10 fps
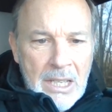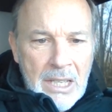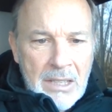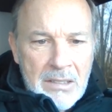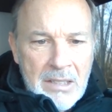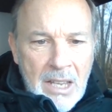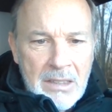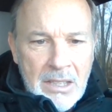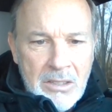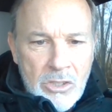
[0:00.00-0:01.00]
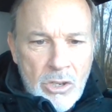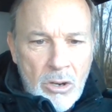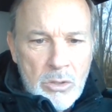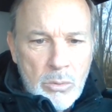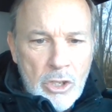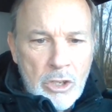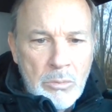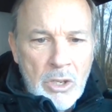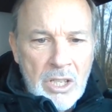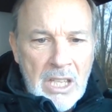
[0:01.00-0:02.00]
He's saying that the church will
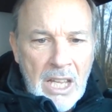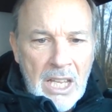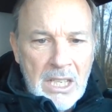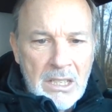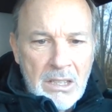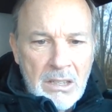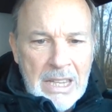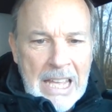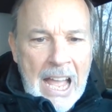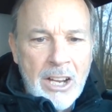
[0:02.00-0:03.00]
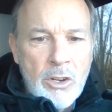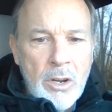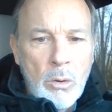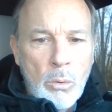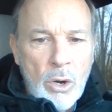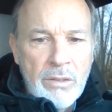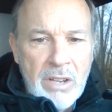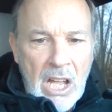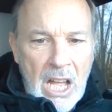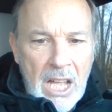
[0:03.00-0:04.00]
communicate the accurate word of
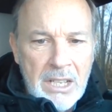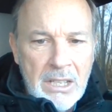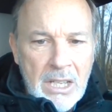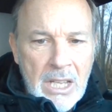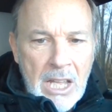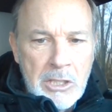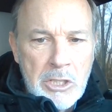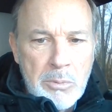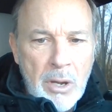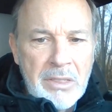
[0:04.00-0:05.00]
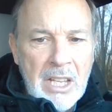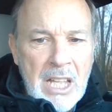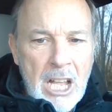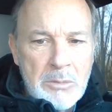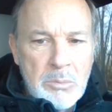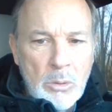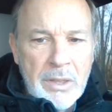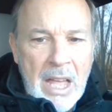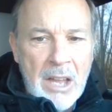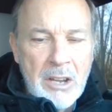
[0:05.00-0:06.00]
God and spread the gospel
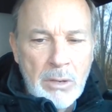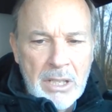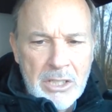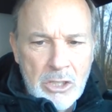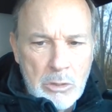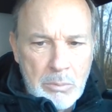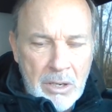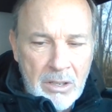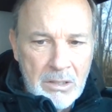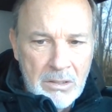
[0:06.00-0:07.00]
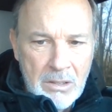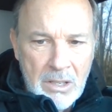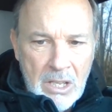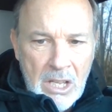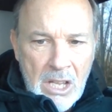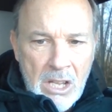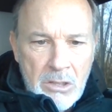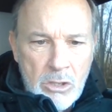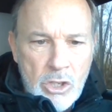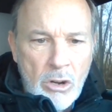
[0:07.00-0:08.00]
without a religious spirit.
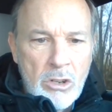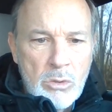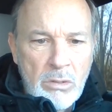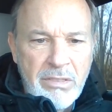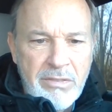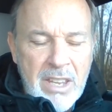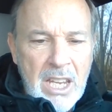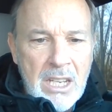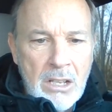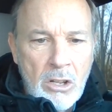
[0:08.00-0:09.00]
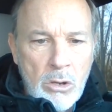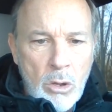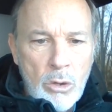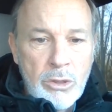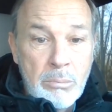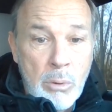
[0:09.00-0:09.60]
The church will feed and clothe the